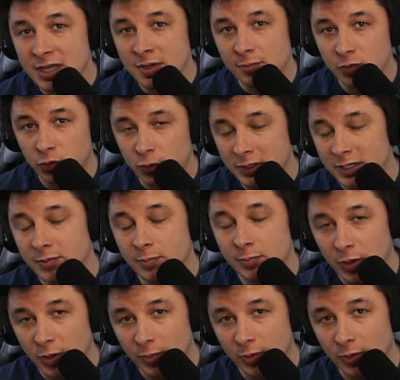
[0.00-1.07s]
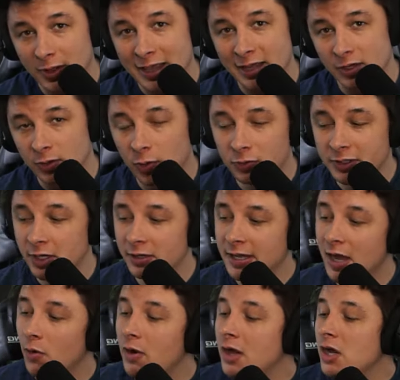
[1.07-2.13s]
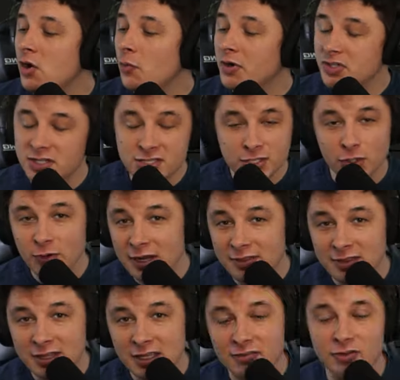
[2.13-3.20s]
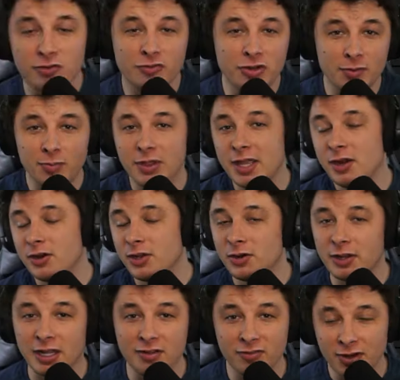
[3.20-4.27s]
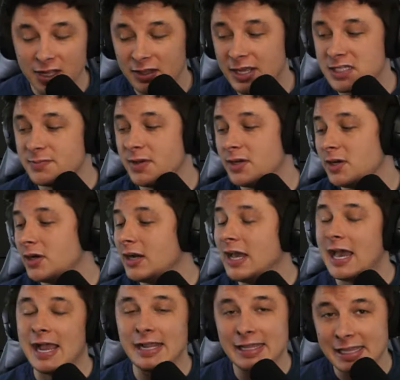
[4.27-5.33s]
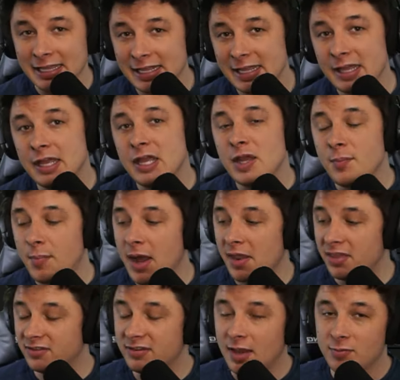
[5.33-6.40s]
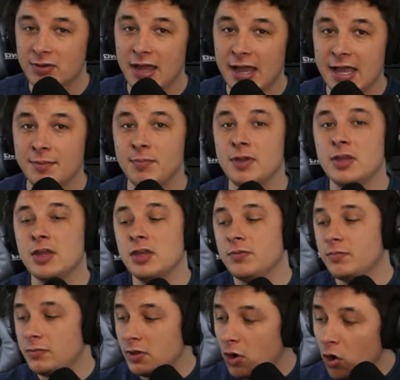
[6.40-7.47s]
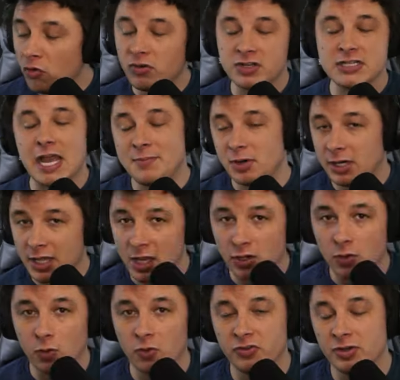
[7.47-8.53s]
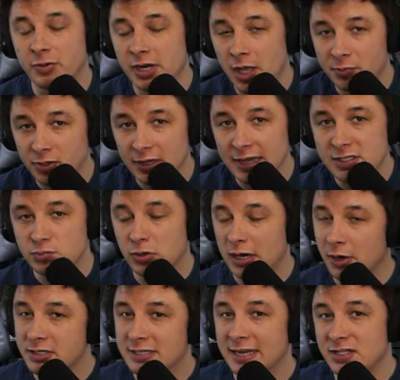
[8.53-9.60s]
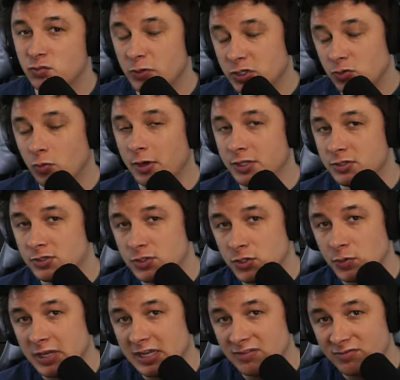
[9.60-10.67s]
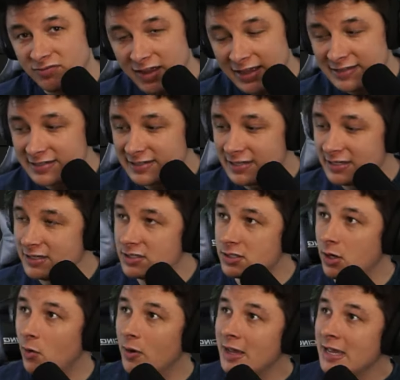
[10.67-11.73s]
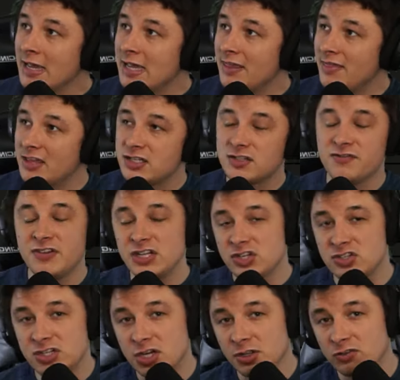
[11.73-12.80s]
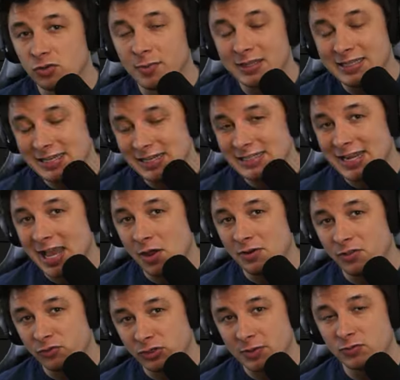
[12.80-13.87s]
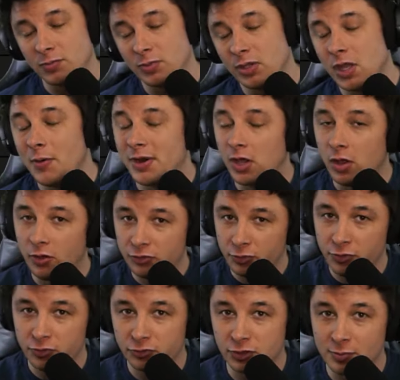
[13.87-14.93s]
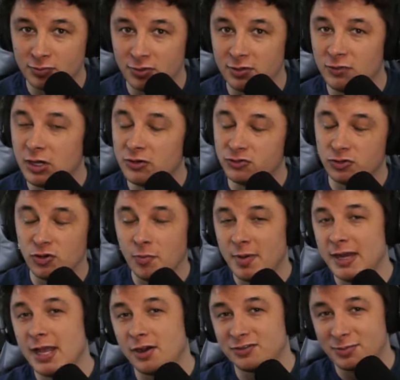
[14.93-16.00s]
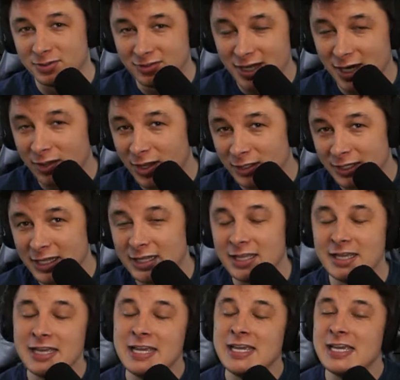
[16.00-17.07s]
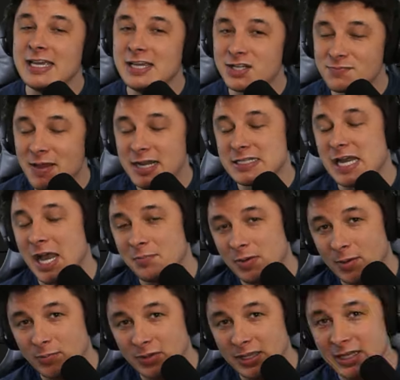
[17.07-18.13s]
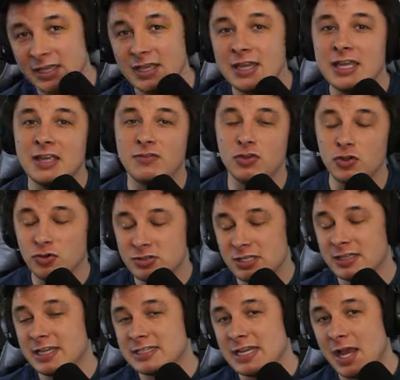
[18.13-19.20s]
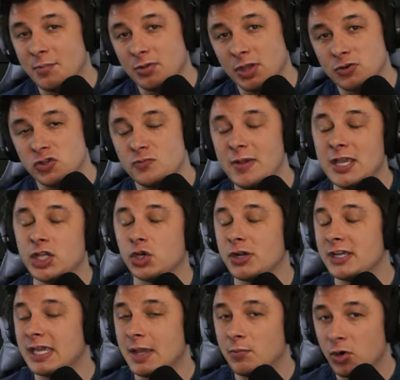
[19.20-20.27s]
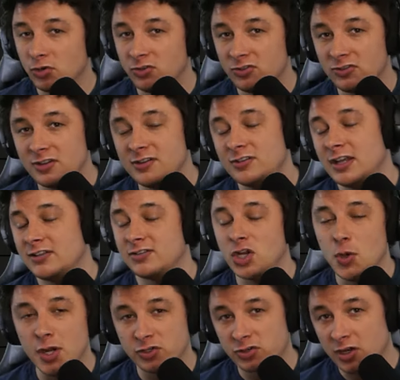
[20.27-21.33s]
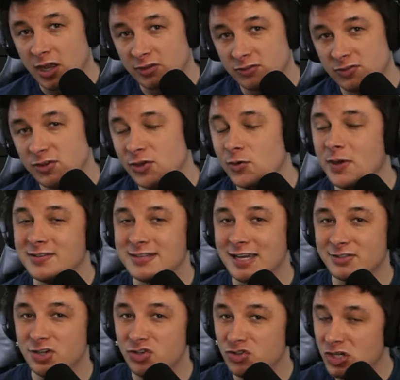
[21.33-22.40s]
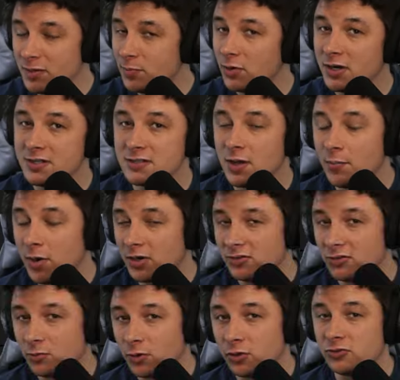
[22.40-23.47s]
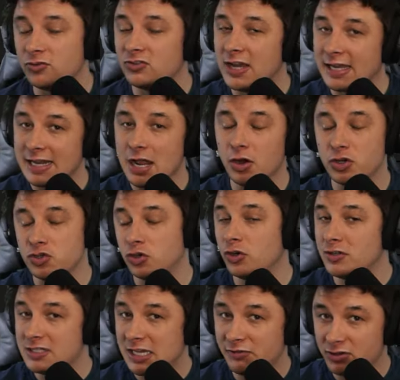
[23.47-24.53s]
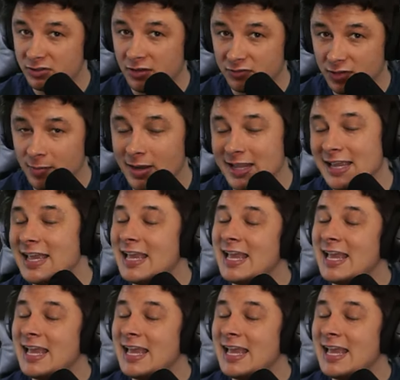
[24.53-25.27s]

between purple and gold gear now, which isn't a great thing if you're free to play or you're like a very light spender. I get it, but at the same time, over time you're gonna get gold, and I want to help you guys prioritize which ones to invest in. So this finished tier list will be linked down in the description below, and also in the description, if you guys should know by now, because I've been saying a lot lately, is my top up link. You use the link down below to make your in-game purchases. It's no extra cost to you. It's actually cheaper in some parts of the world, so check it out because you could save yourself some money,